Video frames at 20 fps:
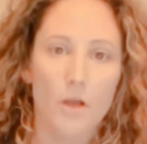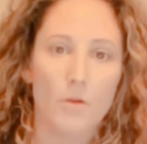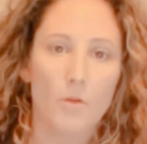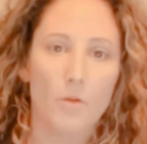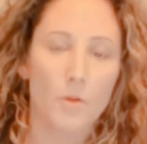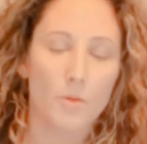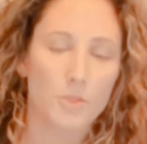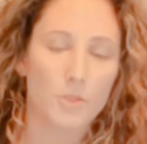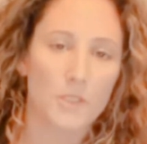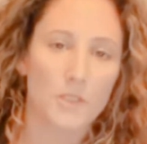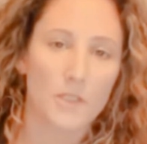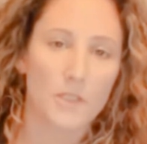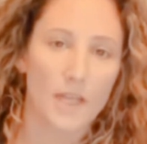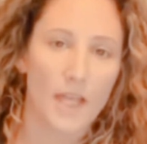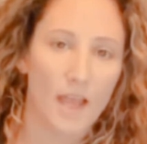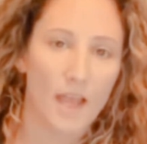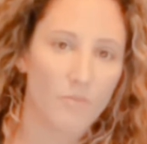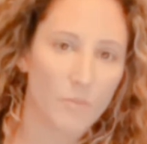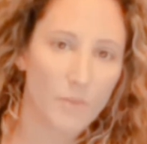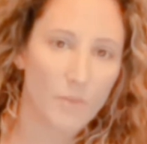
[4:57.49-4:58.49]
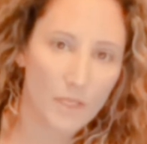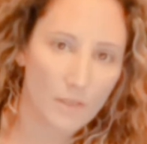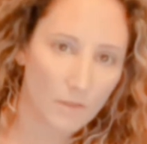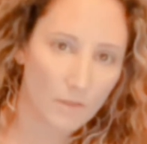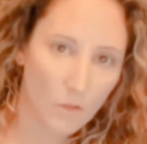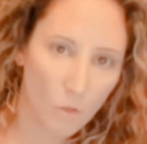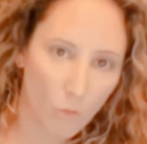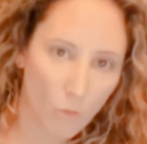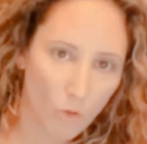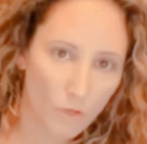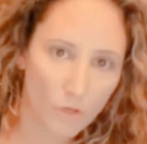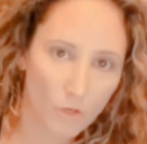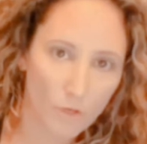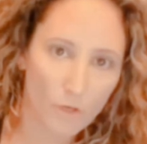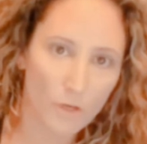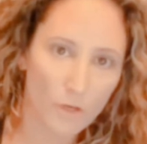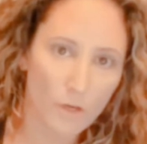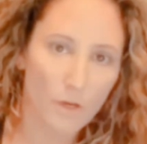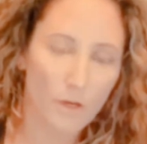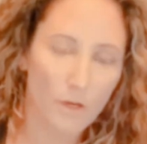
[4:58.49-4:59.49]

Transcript: We were just going to have me in the corner